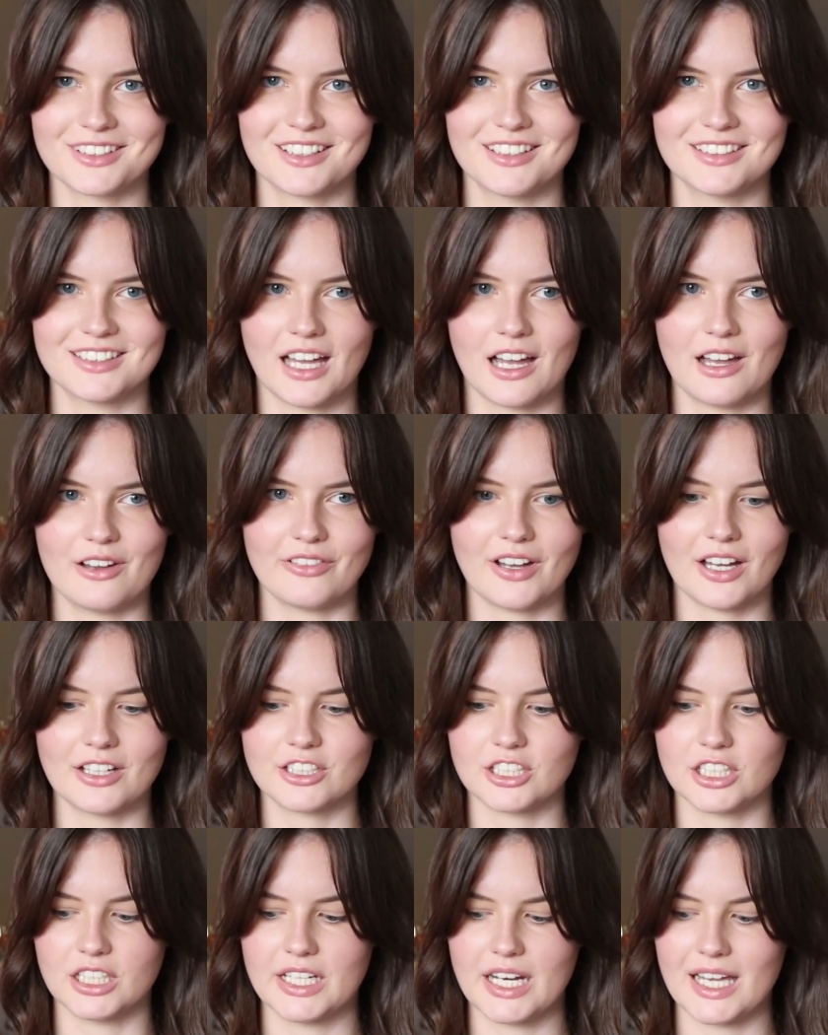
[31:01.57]
because I've
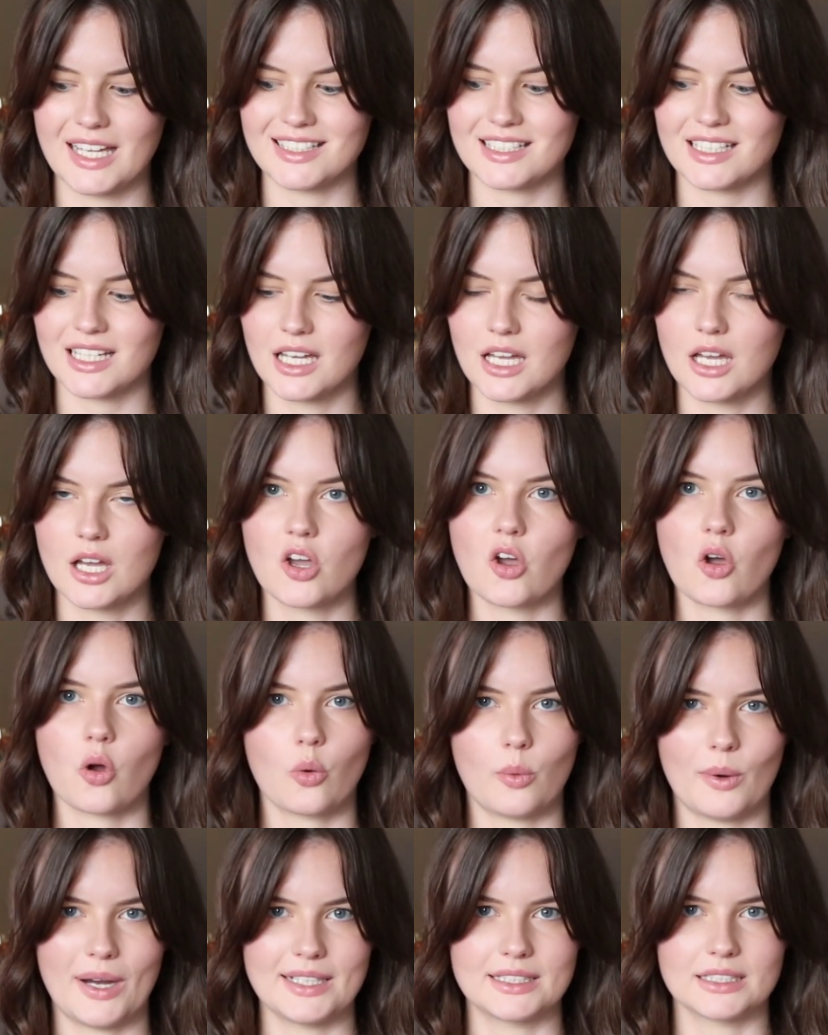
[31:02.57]
actually knit
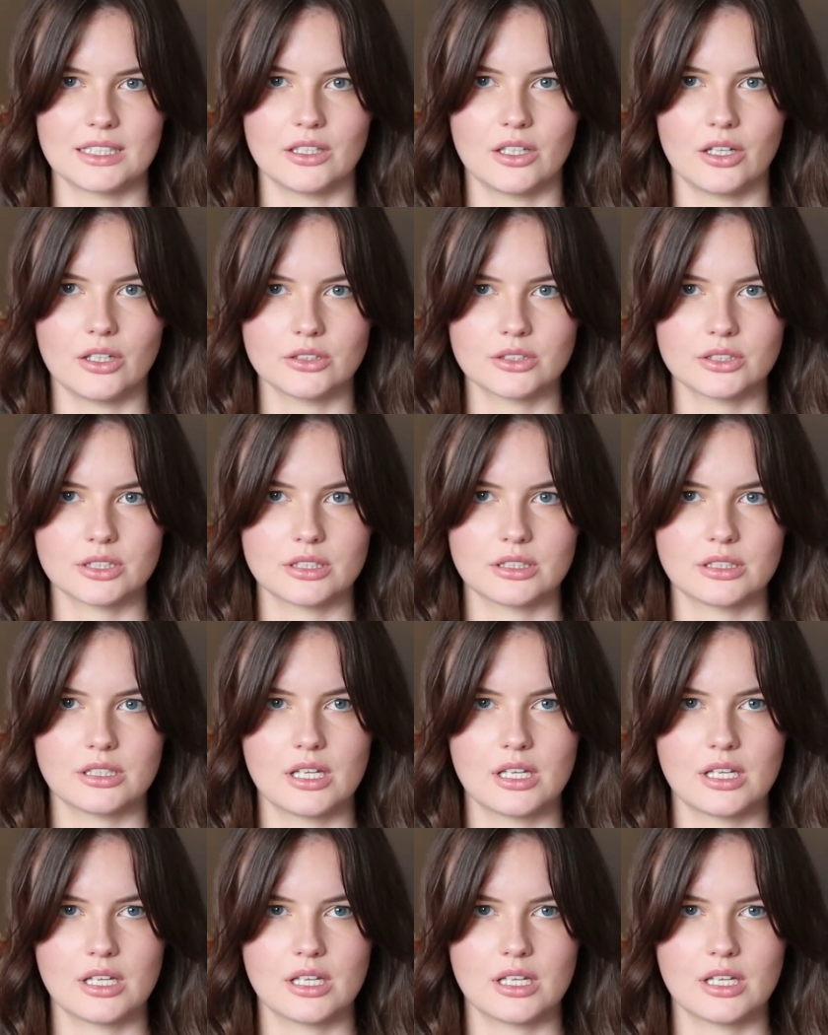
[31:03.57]
quite a lot.